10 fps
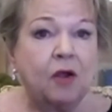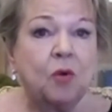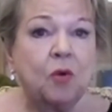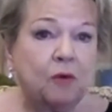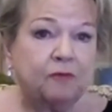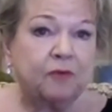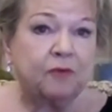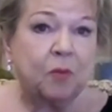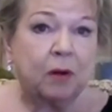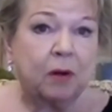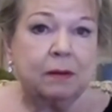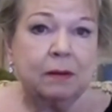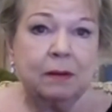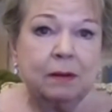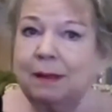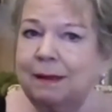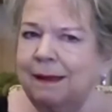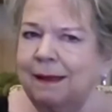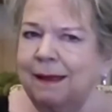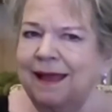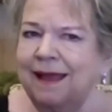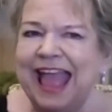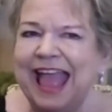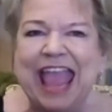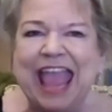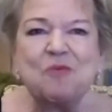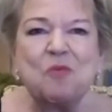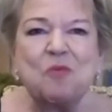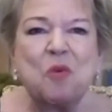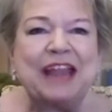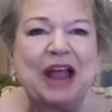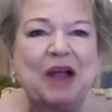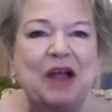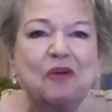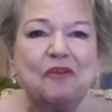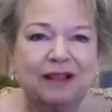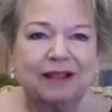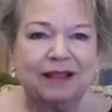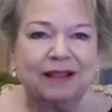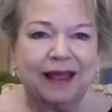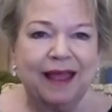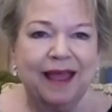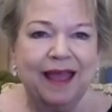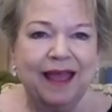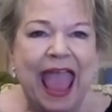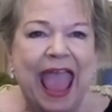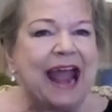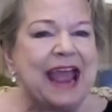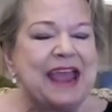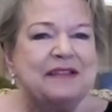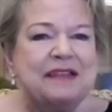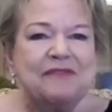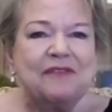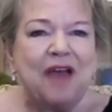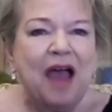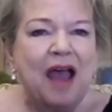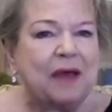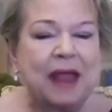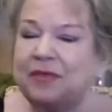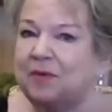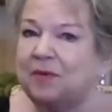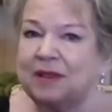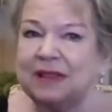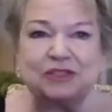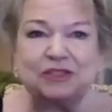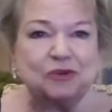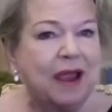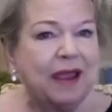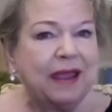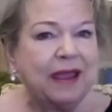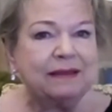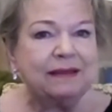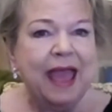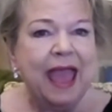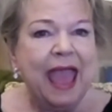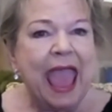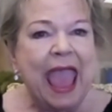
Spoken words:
It worked out perfectly. And I had never thought about that. And we thought, well, let's try it. And her employees were willing to walk around the